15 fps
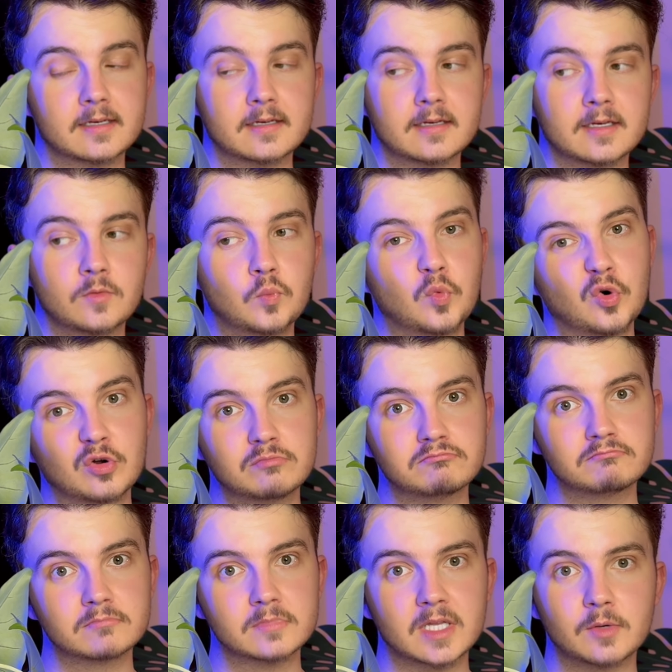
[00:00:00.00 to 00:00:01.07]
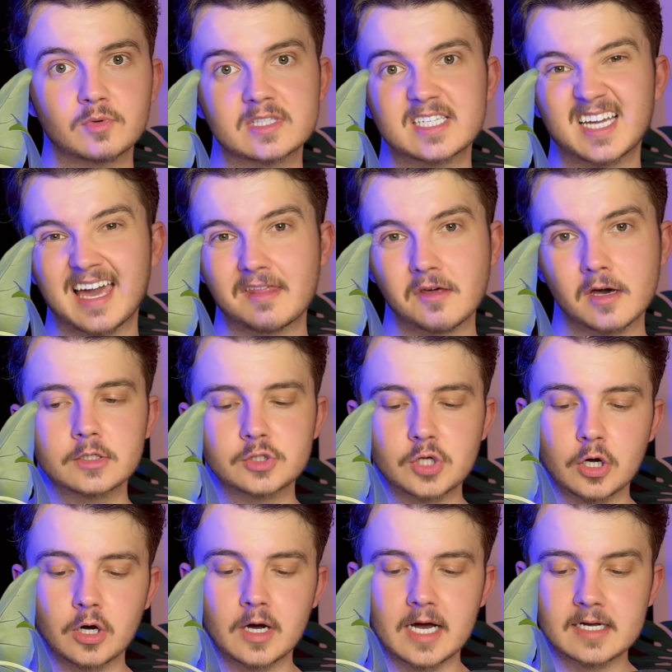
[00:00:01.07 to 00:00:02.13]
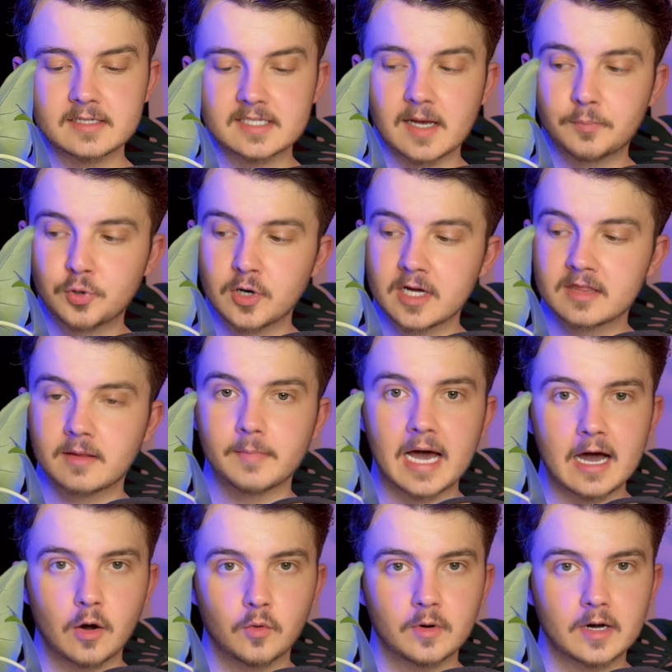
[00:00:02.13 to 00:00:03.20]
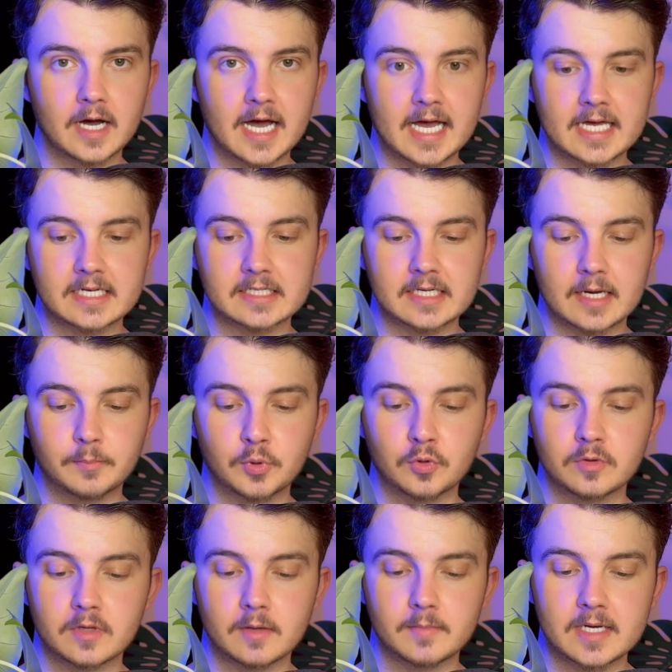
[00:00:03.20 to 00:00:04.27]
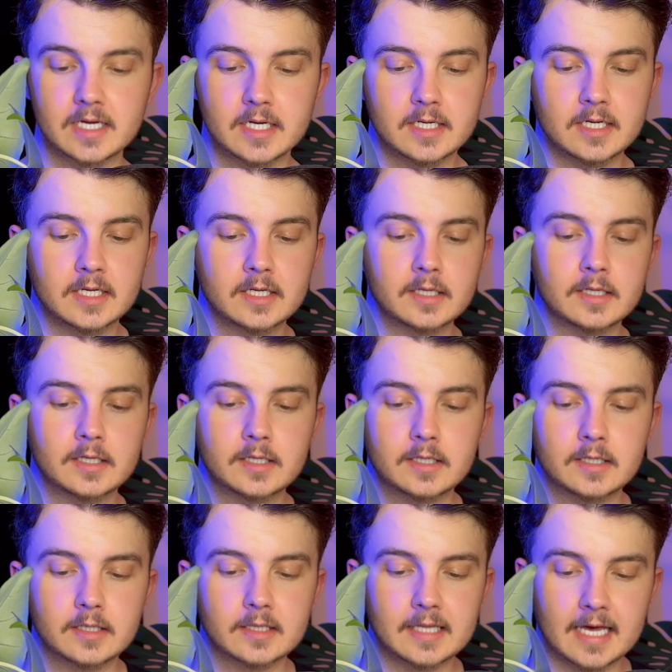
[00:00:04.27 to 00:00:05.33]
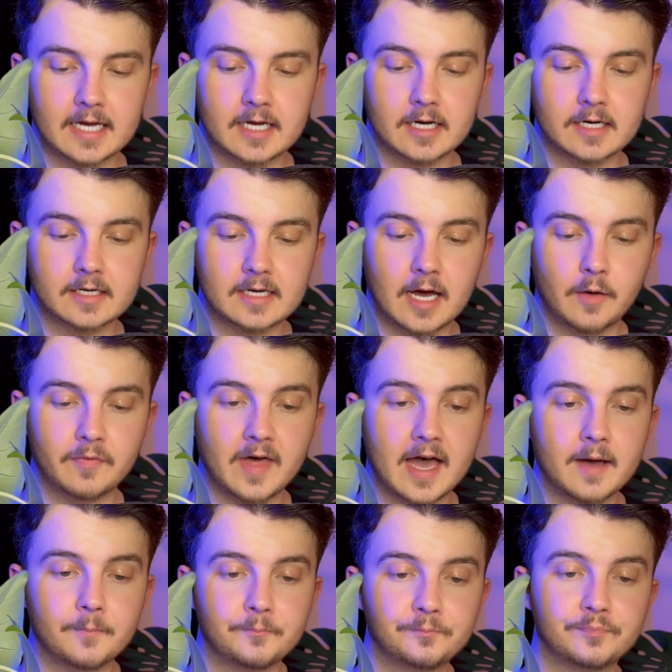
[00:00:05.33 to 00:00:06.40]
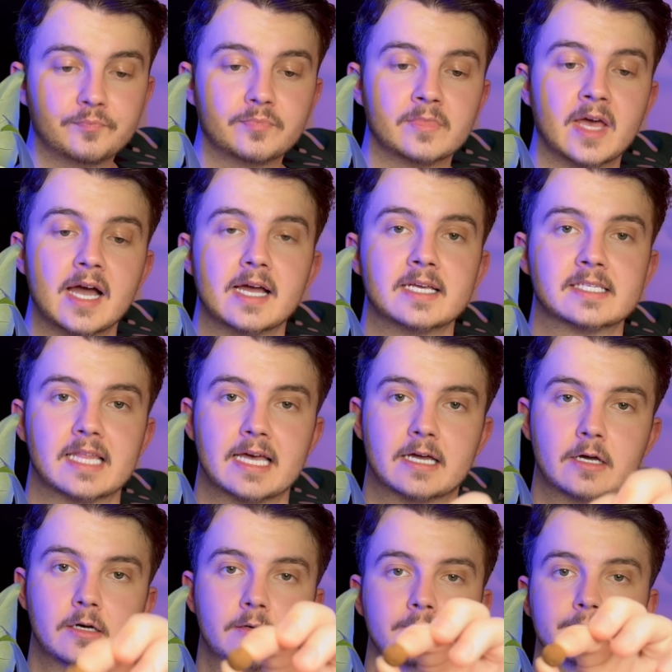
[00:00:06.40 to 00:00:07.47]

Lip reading: in one. They were together. So I separated them out and I put them in leca. Now that is leca.